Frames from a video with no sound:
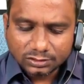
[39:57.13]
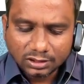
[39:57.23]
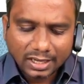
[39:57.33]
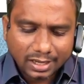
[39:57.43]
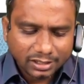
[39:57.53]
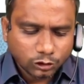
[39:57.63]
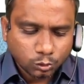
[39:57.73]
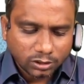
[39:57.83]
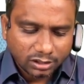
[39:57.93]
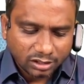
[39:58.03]
Carriage
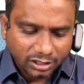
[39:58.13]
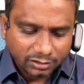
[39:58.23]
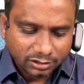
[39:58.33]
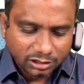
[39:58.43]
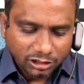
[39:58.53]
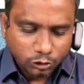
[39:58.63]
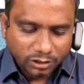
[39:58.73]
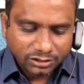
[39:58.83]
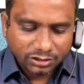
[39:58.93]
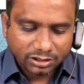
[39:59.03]
200,
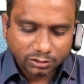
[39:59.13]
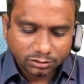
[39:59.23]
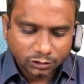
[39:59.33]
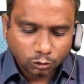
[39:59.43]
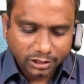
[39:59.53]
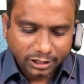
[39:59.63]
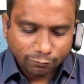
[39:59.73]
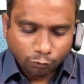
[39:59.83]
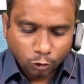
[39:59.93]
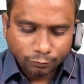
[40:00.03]
insurance 3000. Okay,
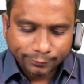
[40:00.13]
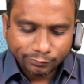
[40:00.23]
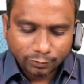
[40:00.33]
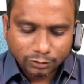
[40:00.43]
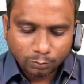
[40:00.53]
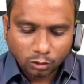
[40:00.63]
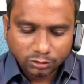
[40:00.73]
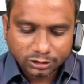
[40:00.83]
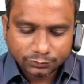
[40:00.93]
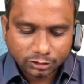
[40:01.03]
4/5 of the
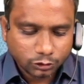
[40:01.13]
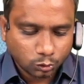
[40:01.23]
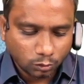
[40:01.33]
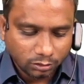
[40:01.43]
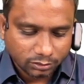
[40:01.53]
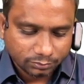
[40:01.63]
boxes were sold.